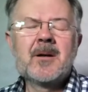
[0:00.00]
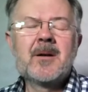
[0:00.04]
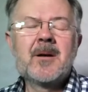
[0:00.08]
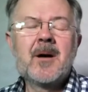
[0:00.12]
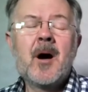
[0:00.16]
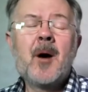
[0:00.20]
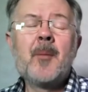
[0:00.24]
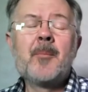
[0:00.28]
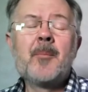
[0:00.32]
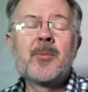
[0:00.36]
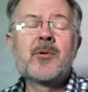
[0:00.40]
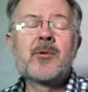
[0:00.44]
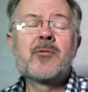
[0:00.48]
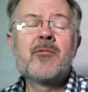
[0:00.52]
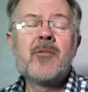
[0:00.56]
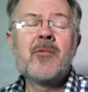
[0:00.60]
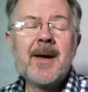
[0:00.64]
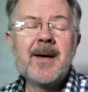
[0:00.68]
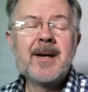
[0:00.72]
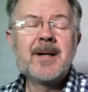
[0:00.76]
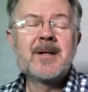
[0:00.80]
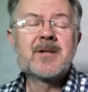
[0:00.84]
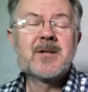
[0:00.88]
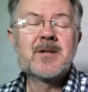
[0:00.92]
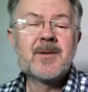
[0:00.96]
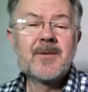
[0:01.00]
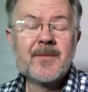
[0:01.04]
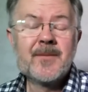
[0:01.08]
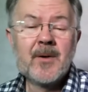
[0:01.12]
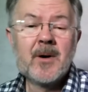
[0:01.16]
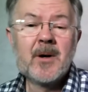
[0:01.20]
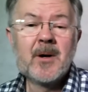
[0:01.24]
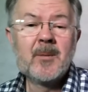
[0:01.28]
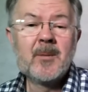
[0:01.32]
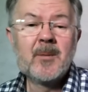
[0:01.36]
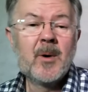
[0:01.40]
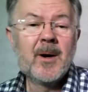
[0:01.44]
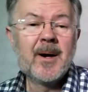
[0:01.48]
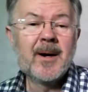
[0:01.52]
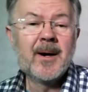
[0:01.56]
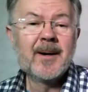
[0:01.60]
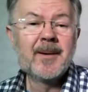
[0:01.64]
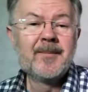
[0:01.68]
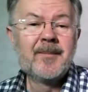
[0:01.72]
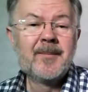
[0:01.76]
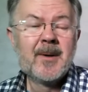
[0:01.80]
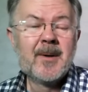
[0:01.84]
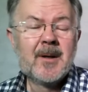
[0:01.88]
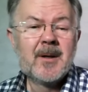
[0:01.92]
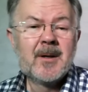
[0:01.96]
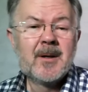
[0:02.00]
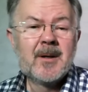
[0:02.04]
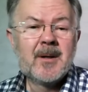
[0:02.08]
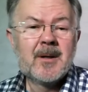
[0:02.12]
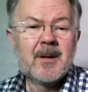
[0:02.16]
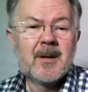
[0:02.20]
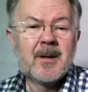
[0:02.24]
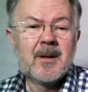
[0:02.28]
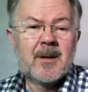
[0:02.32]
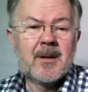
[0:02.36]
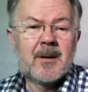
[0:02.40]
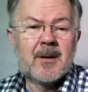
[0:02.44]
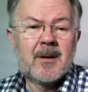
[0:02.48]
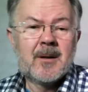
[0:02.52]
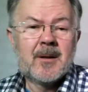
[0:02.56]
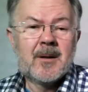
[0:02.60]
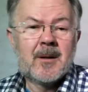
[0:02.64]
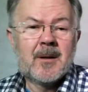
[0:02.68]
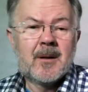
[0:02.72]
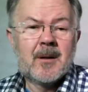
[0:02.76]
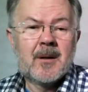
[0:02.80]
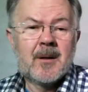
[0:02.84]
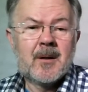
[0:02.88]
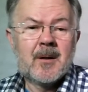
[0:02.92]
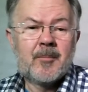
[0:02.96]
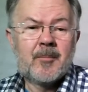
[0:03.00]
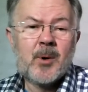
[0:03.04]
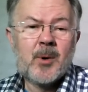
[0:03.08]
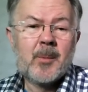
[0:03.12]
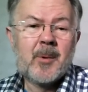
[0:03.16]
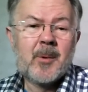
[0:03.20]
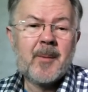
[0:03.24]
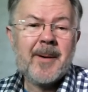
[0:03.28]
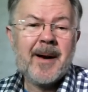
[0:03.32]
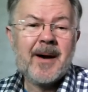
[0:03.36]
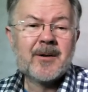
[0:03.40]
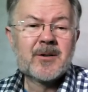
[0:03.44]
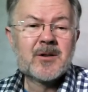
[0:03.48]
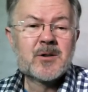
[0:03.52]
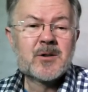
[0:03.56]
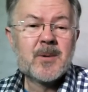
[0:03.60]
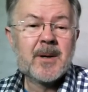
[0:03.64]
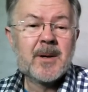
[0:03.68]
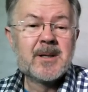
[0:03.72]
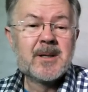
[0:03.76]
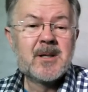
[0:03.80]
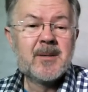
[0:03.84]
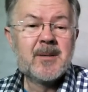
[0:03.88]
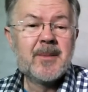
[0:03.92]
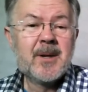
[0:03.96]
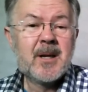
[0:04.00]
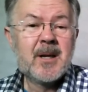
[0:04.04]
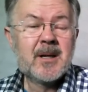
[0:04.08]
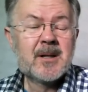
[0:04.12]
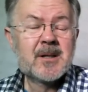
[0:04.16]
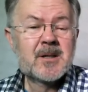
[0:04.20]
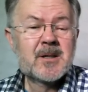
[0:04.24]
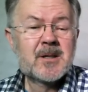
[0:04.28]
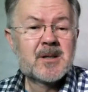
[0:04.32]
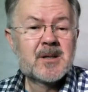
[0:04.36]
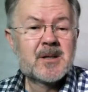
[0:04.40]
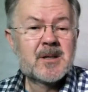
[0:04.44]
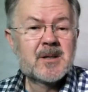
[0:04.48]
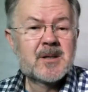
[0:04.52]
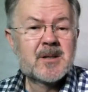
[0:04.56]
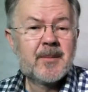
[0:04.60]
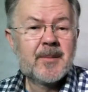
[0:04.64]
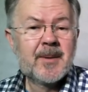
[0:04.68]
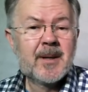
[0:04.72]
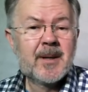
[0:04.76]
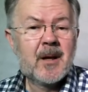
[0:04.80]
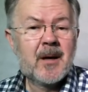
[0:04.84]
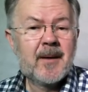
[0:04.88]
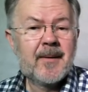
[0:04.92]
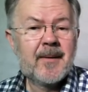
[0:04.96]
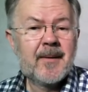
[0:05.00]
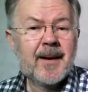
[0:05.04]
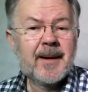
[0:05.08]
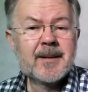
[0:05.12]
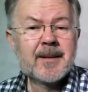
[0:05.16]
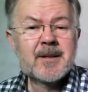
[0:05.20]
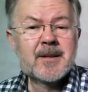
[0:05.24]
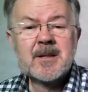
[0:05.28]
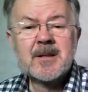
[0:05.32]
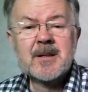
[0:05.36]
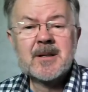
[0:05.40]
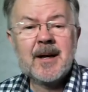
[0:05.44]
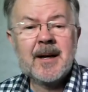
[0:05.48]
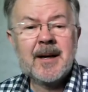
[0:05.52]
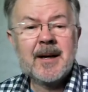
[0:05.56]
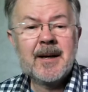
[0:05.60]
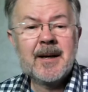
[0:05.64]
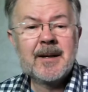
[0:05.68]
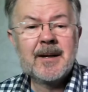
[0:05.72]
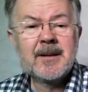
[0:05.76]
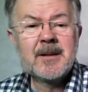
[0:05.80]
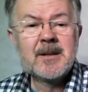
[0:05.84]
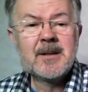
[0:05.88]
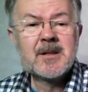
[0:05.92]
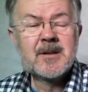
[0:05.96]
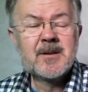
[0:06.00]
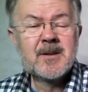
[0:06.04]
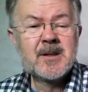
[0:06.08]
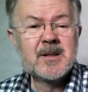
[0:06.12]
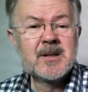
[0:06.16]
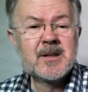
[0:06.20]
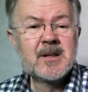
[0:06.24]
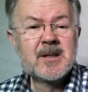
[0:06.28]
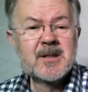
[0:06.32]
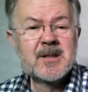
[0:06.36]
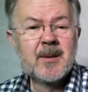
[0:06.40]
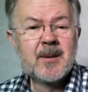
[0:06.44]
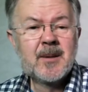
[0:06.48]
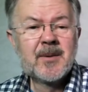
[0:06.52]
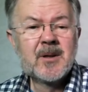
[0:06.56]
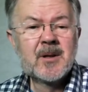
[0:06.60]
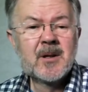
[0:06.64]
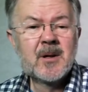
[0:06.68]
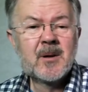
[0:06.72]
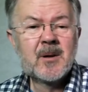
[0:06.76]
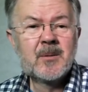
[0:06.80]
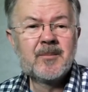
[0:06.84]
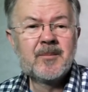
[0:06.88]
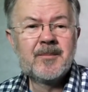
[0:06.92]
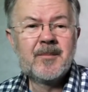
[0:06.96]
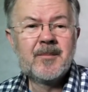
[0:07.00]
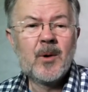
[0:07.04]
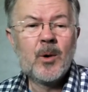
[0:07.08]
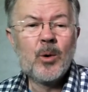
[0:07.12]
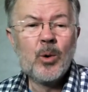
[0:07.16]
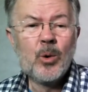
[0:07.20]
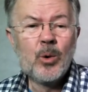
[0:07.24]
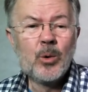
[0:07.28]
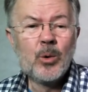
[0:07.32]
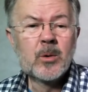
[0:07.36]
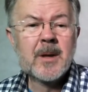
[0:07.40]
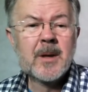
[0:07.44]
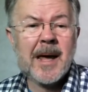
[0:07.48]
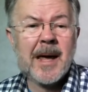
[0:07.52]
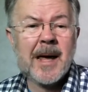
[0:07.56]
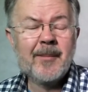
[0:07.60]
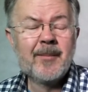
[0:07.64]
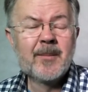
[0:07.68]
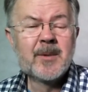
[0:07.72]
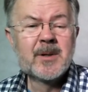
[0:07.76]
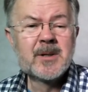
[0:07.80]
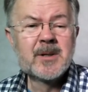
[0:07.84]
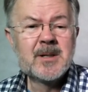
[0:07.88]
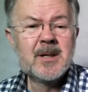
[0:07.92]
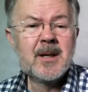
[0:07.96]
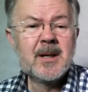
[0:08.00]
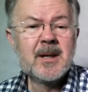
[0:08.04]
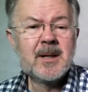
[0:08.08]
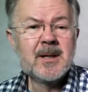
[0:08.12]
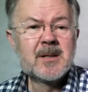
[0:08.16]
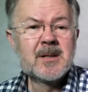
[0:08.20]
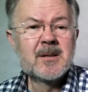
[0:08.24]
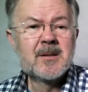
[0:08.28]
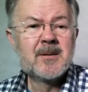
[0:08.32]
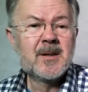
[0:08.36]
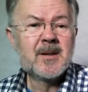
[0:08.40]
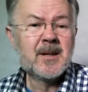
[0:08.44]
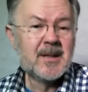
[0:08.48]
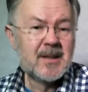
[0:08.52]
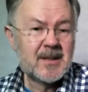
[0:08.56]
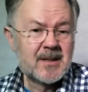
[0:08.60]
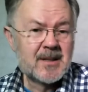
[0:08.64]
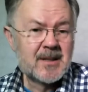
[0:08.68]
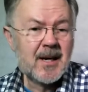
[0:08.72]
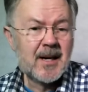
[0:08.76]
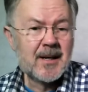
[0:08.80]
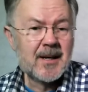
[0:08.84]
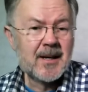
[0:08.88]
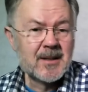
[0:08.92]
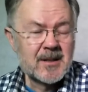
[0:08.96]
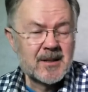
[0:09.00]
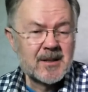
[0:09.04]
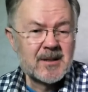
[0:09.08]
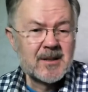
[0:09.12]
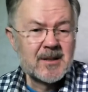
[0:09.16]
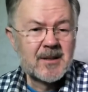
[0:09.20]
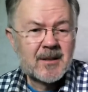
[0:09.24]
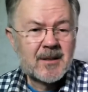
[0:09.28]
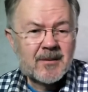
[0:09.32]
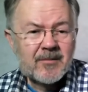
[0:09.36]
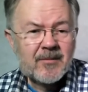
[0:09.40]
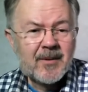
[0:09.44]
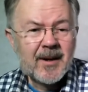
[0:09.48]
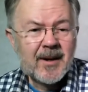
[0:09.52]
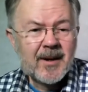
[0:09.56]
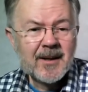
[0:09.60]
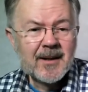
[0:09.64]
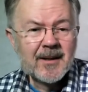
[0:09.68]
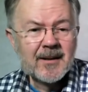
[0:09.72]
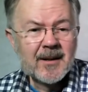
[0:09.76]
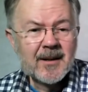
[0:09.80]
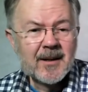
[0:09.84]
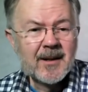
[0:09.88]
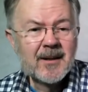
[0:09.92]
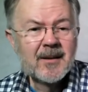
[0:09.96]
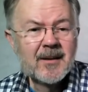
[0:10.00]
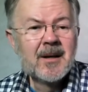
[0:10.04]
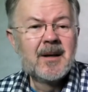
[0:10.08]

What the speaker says: upgrades the firmware, probably about 20 minutes, something like that. And this is something that all cameras need these days regularly.